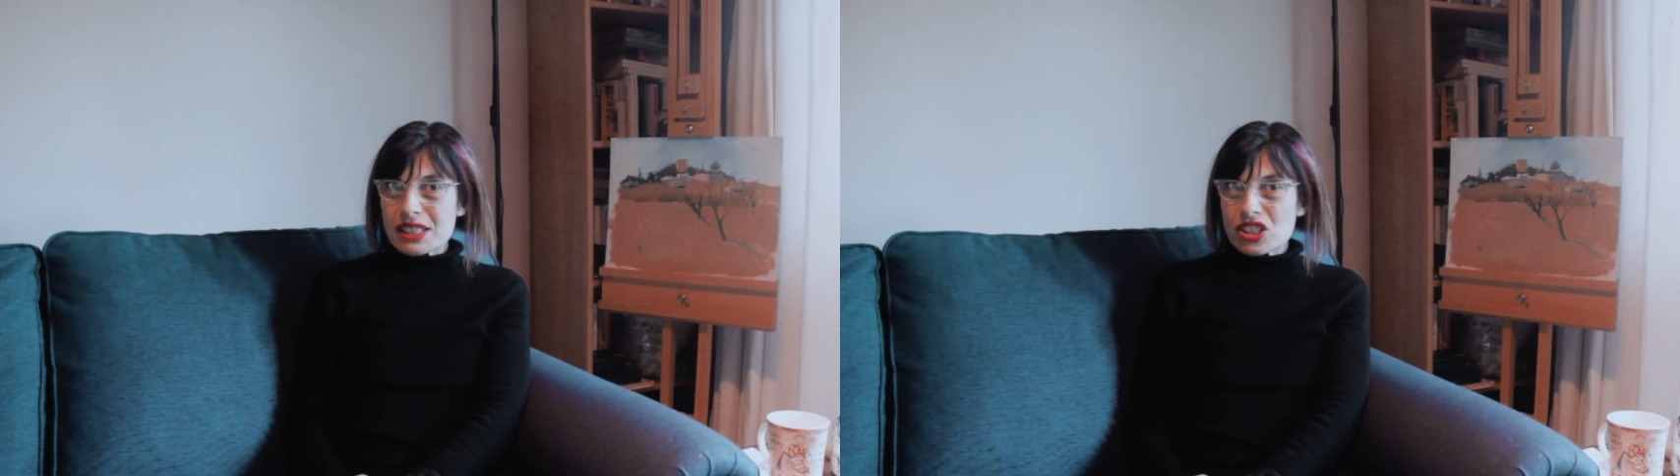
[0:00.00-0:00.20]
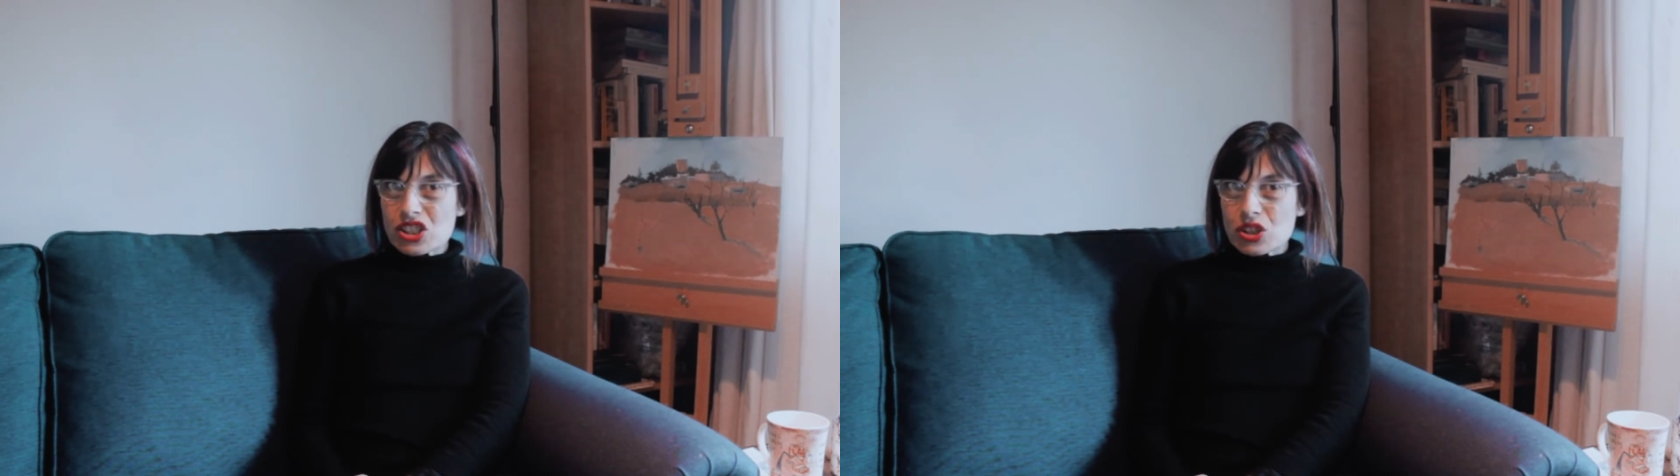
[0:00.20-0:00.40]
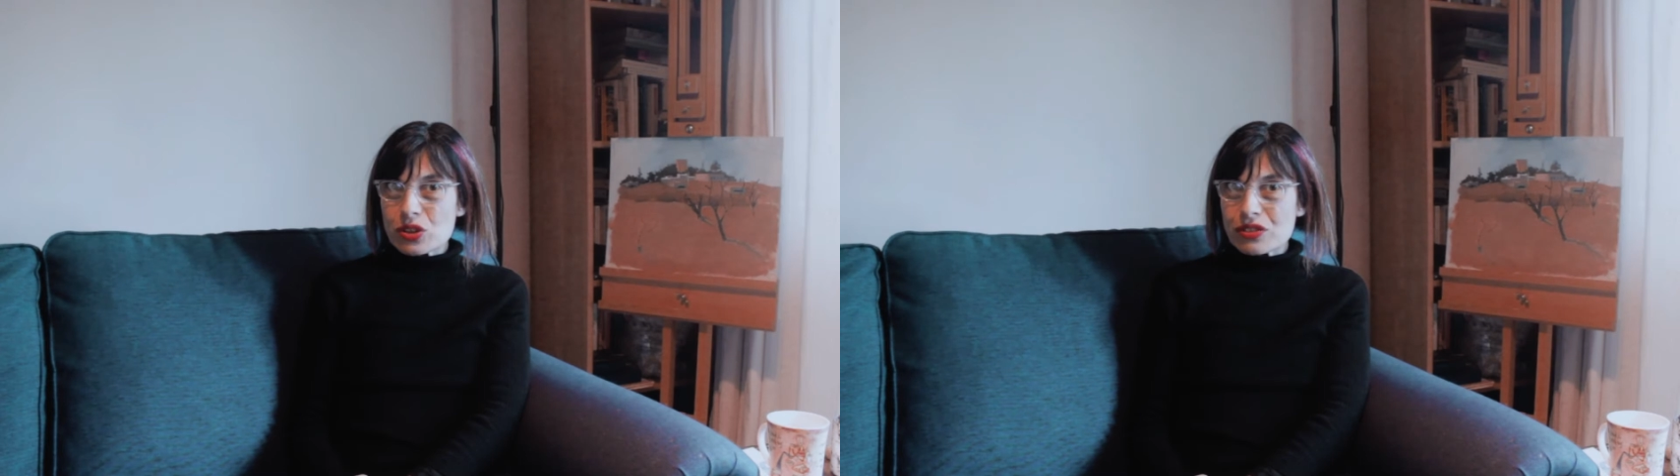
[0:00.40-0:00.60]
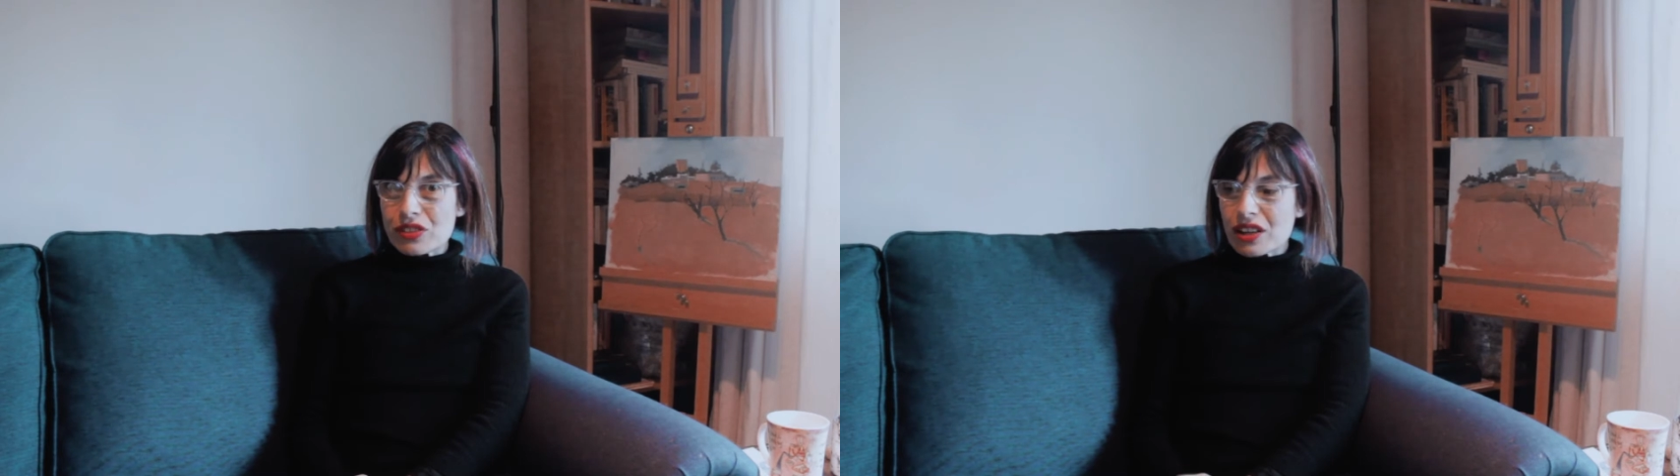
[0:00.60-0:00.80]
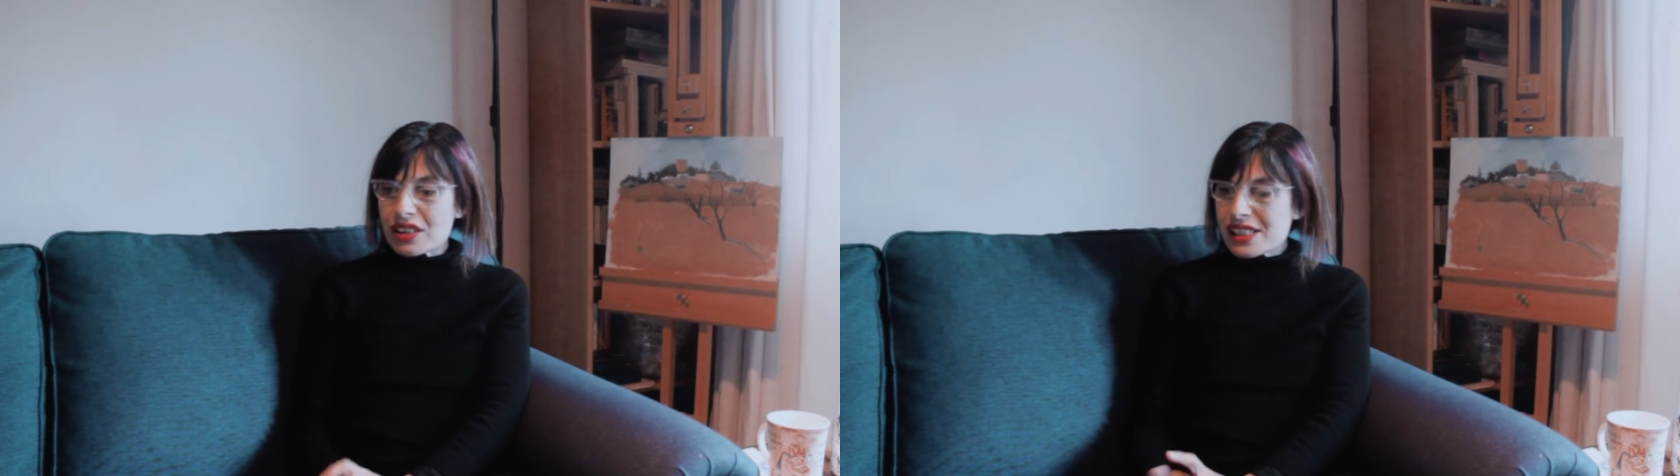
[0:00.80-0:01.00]
Institute of
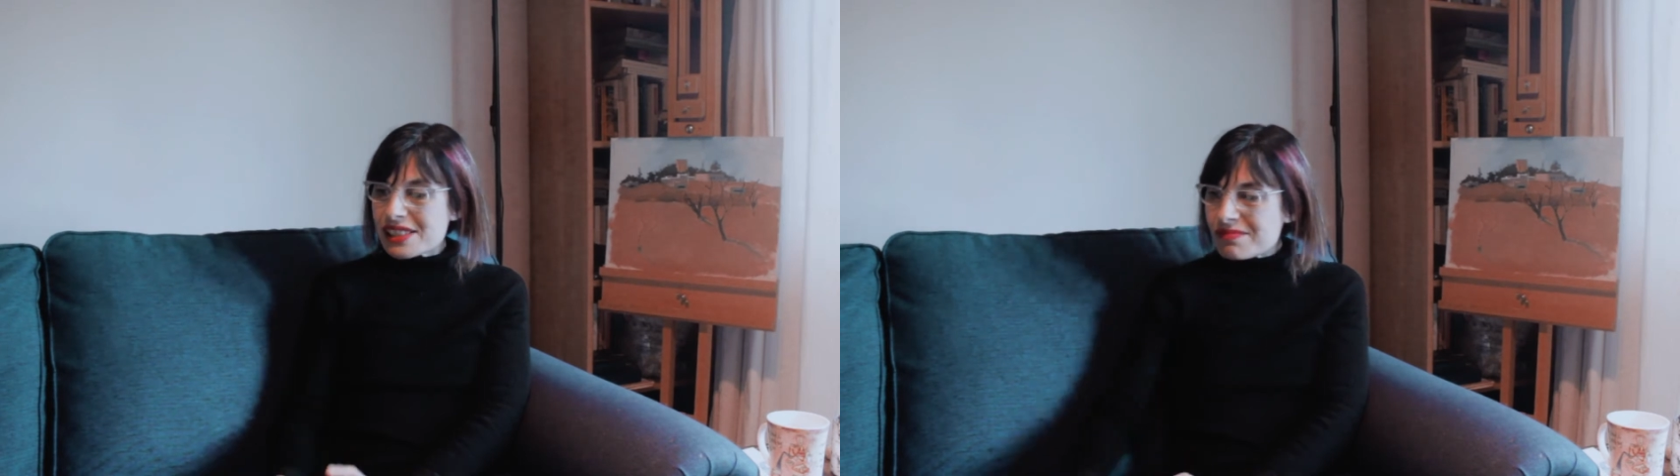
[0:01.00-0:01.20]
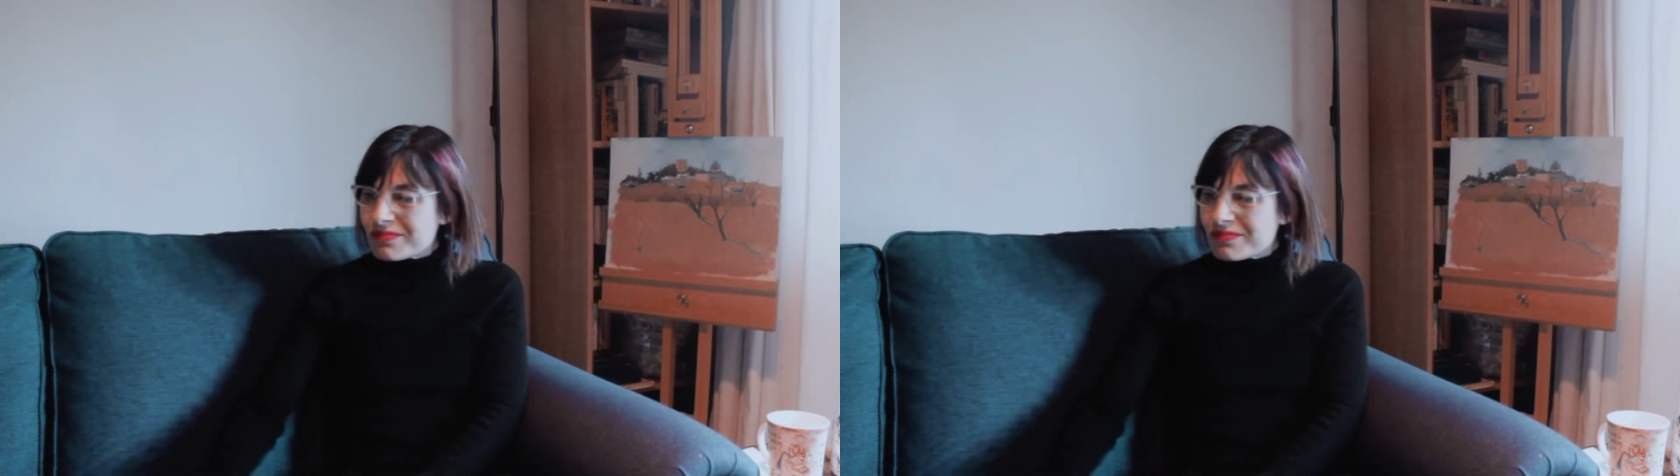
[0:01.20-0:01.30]
Art.